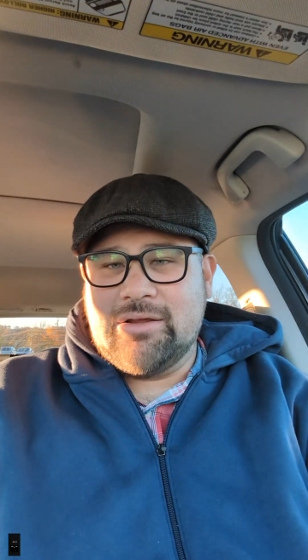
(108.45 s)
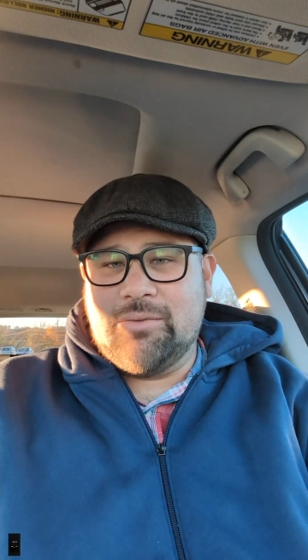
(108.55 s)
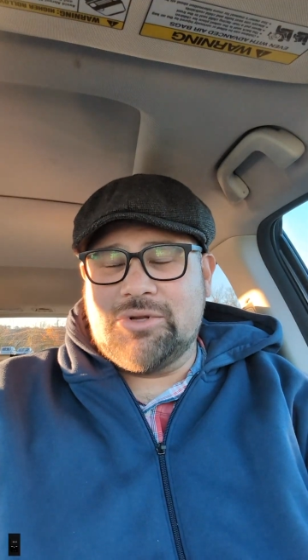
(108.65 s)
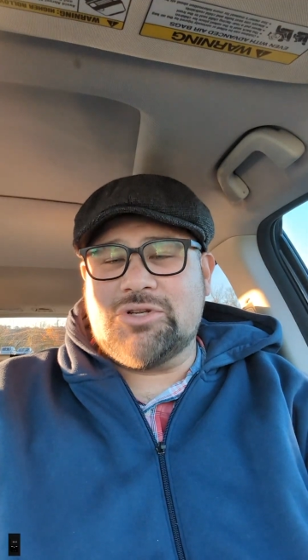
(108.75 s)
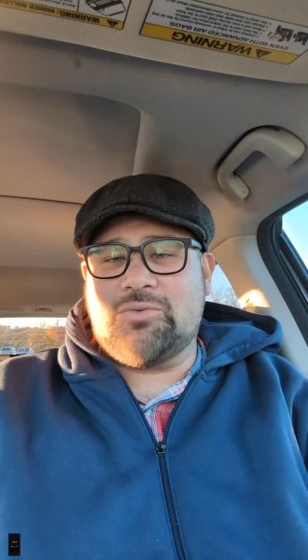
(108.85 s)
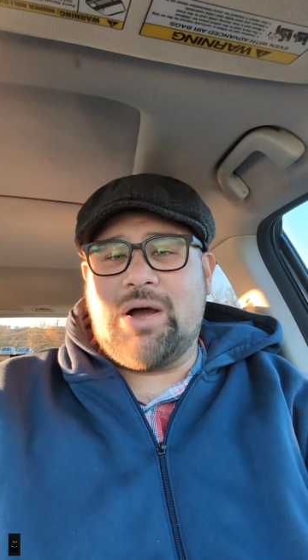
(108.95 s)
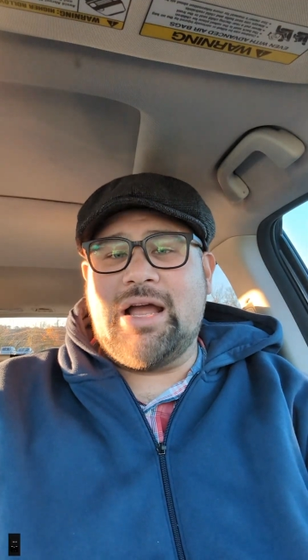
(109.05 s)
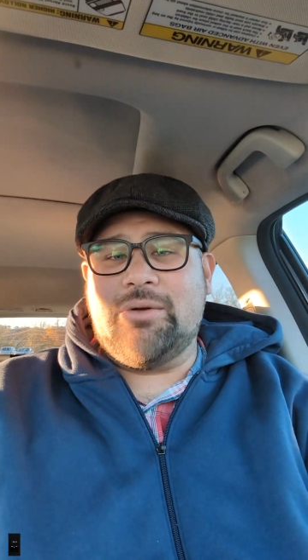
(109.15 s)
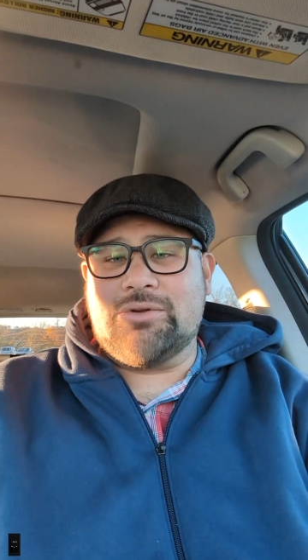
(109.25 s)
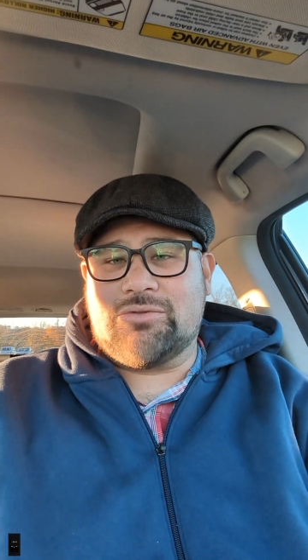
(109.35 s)
which is why
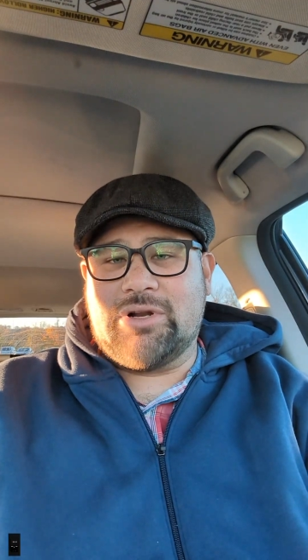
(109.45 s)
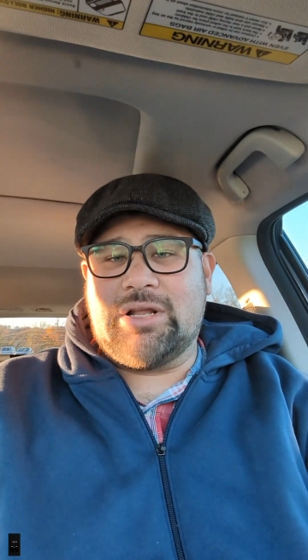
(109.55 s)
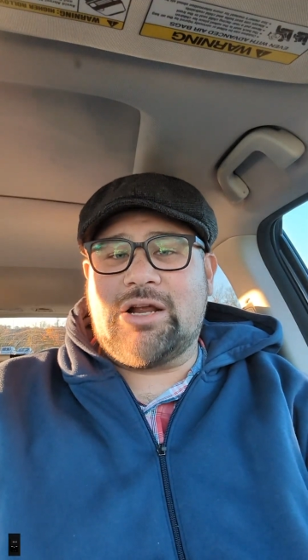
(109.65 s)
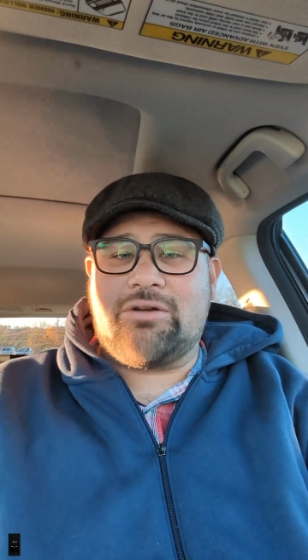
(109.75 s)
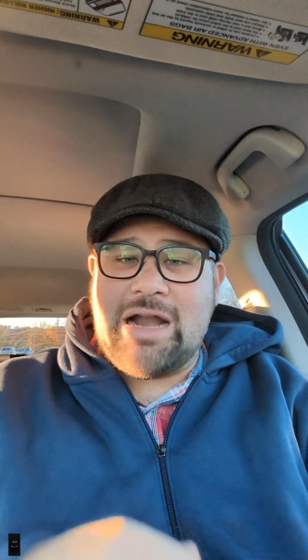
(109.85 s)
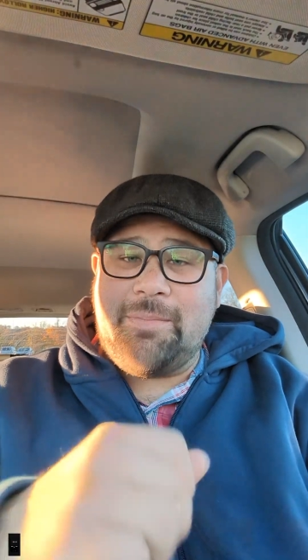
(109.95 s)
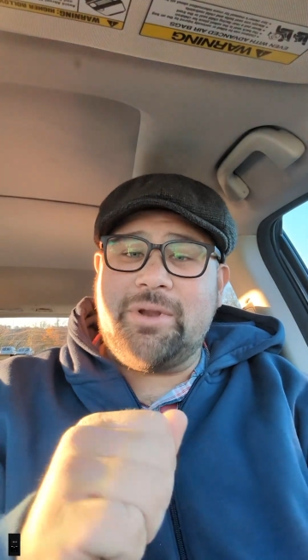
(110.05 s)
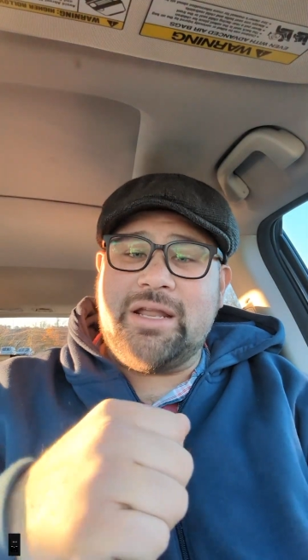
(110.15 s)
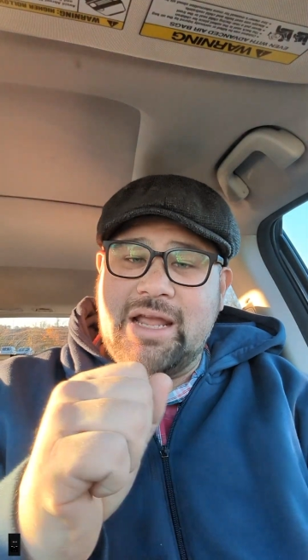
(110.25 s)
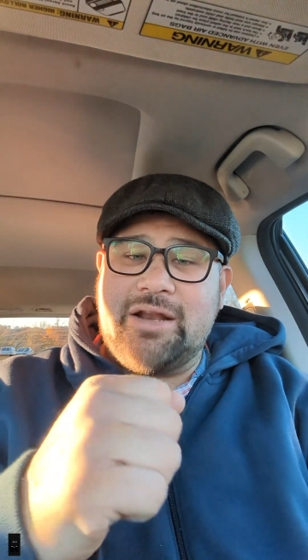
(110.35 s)
it was running like crap
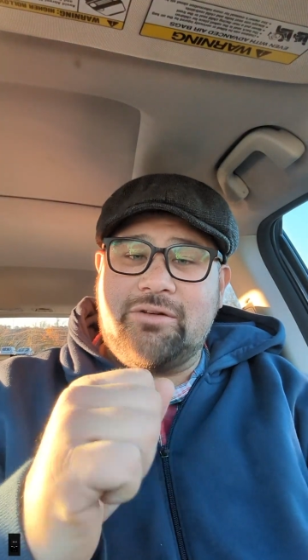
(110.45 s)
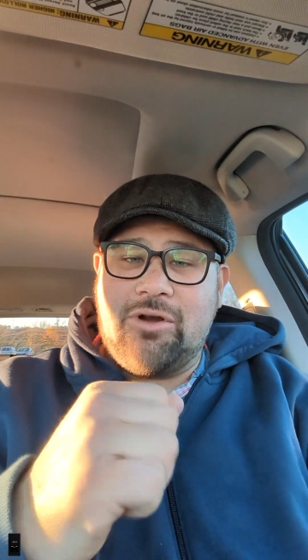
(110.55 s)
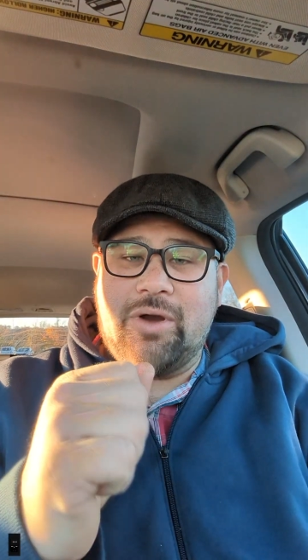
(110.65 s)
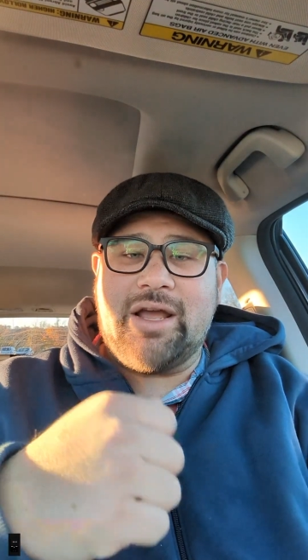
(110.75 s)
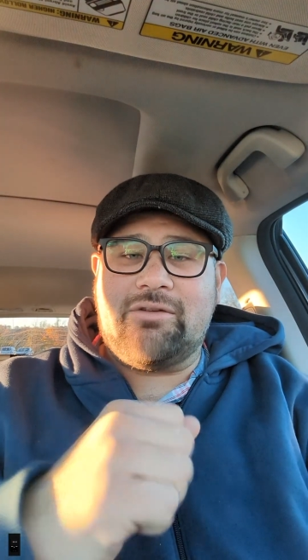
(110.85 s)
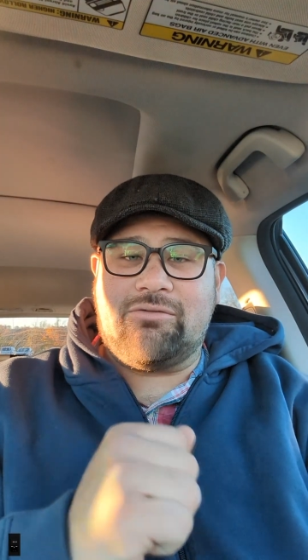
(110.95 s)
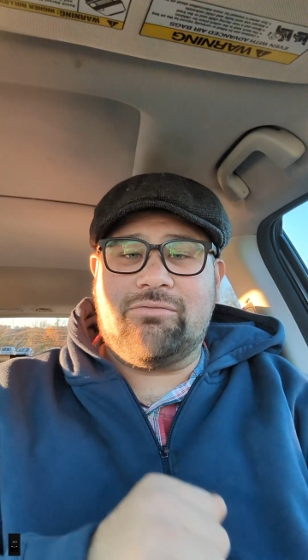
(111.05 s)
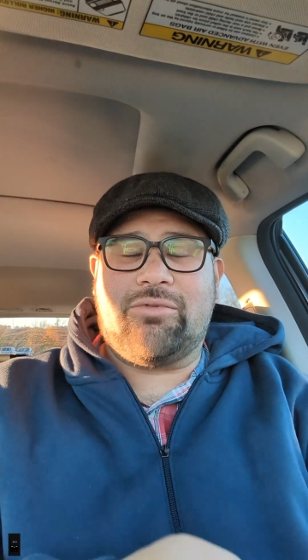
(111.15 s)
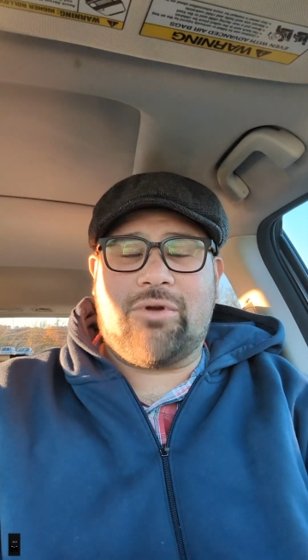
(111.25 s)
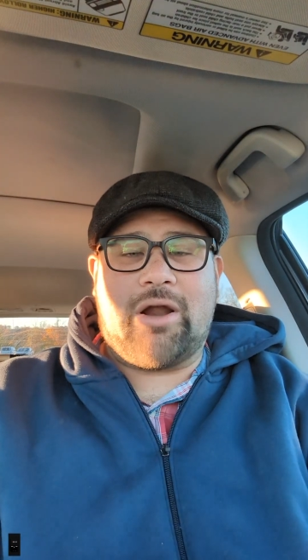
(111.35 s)
and he had to go ahead
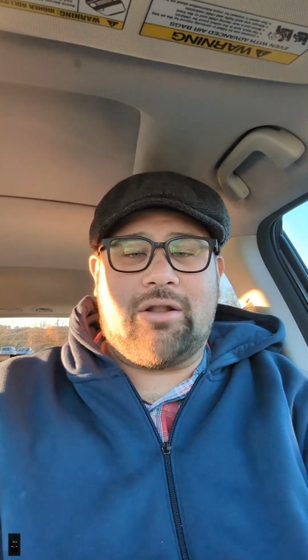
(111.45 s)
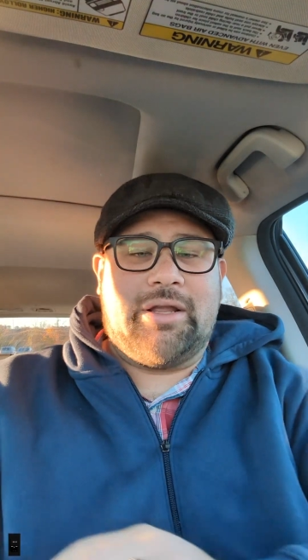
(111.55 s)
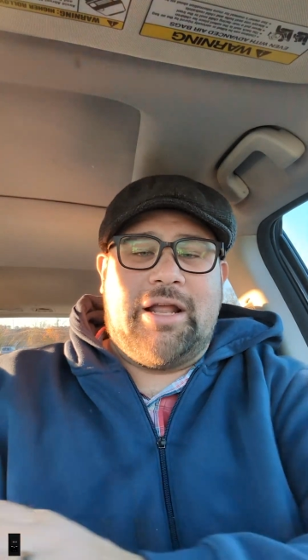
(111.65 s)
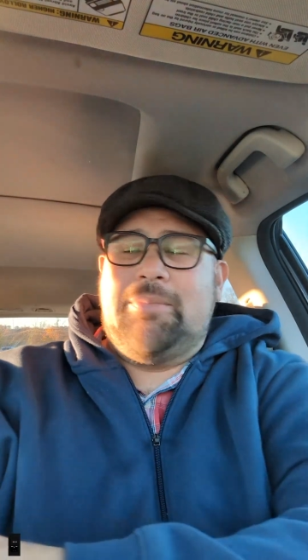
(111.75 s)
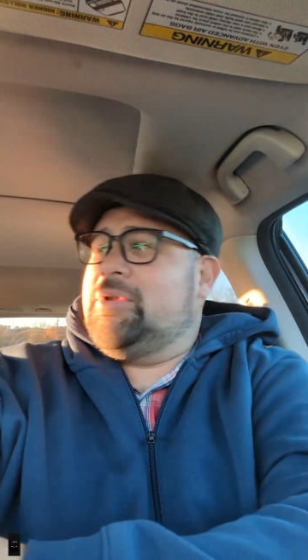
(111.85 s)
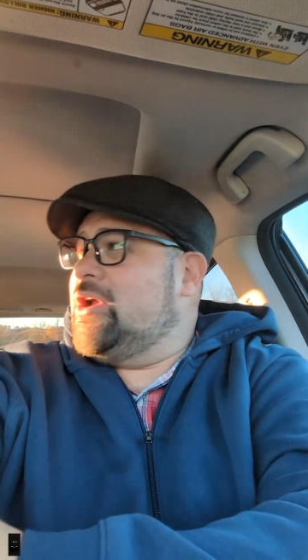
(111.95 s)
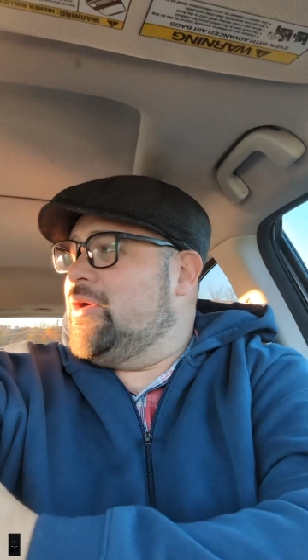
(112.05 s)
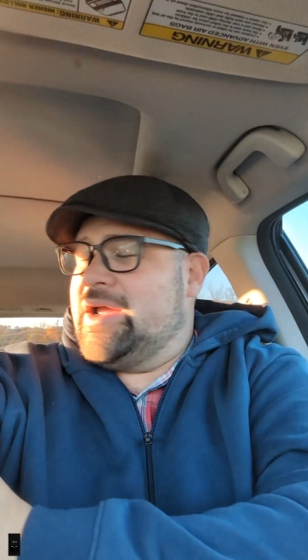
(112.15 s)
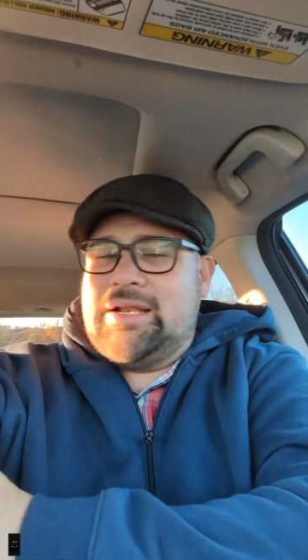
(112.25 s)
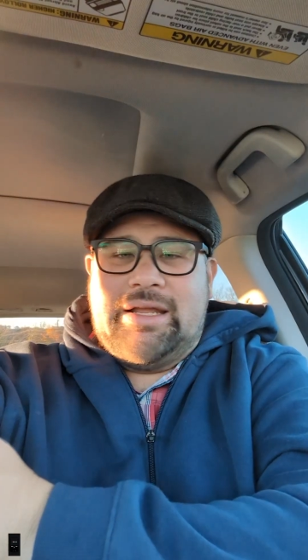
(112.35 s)
and throttle it up to go
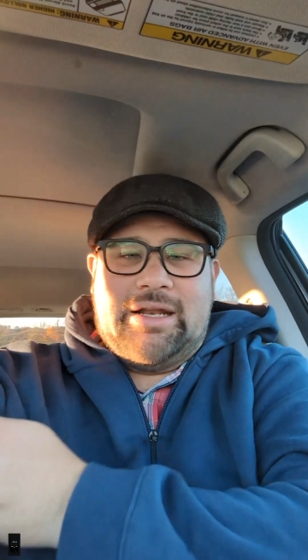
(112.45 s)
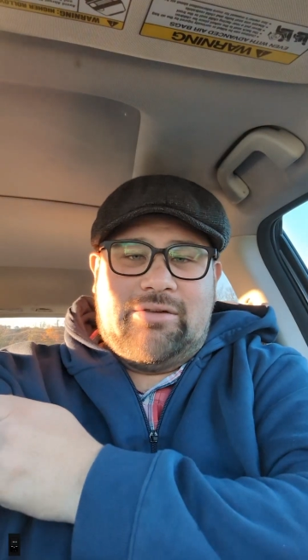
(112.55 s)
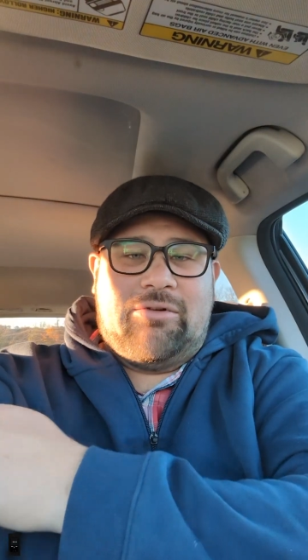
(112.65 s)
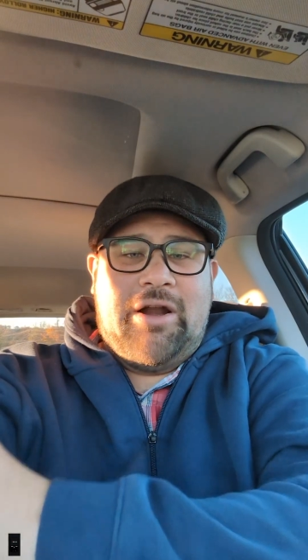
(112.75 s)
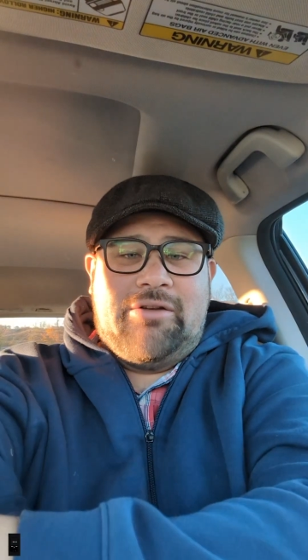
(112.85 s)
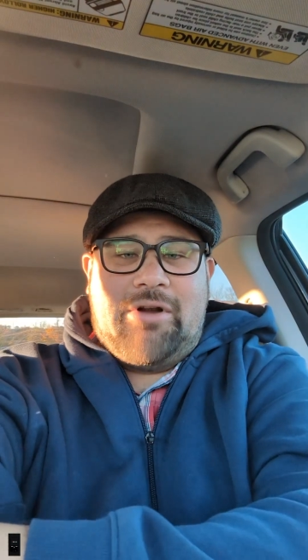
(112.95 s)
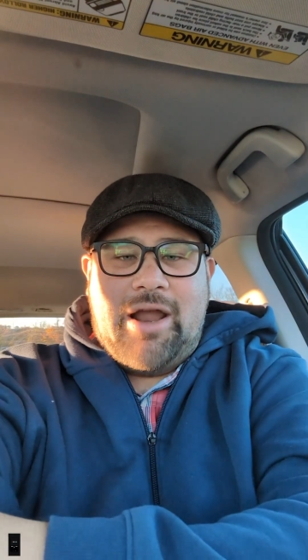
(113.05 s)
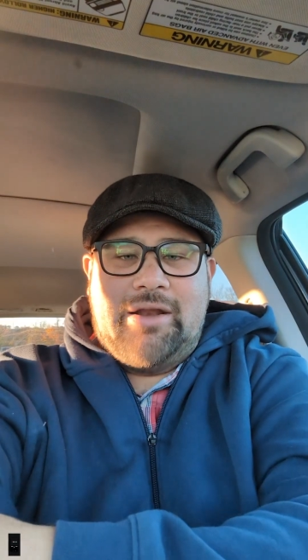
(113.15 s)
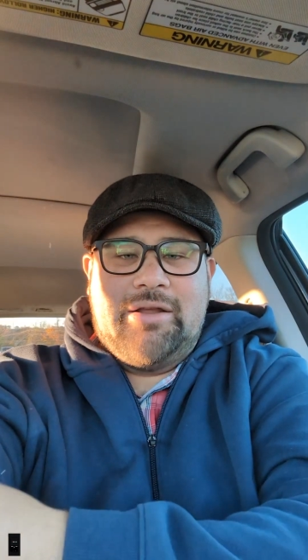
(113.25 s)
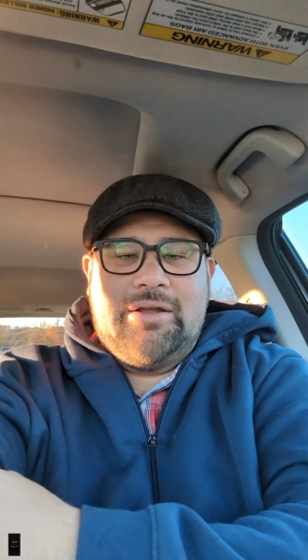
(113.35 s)
ahead and get it running right.